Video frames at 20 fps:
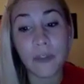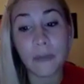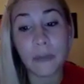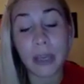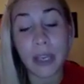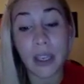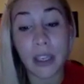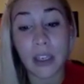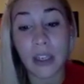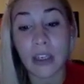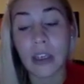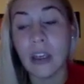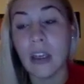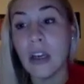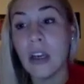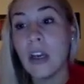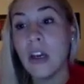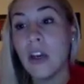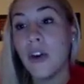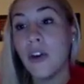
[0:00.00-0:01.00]
we've
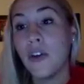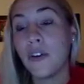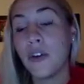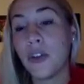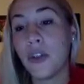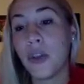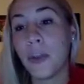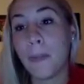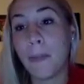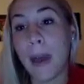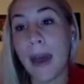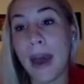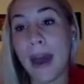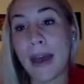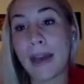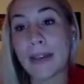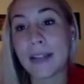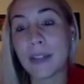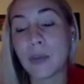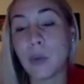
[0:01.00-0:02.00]
been for the
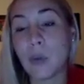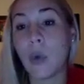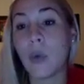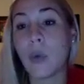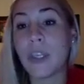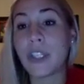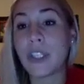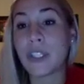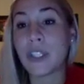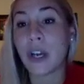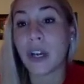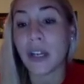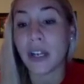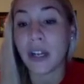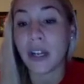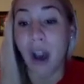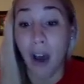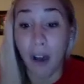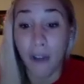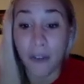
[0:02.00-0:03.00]
past, well, we
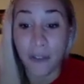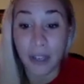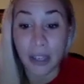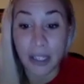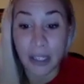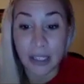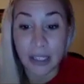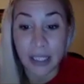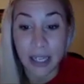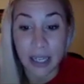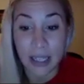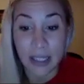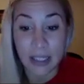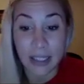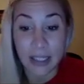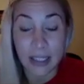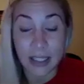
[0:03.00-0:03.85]
started off in a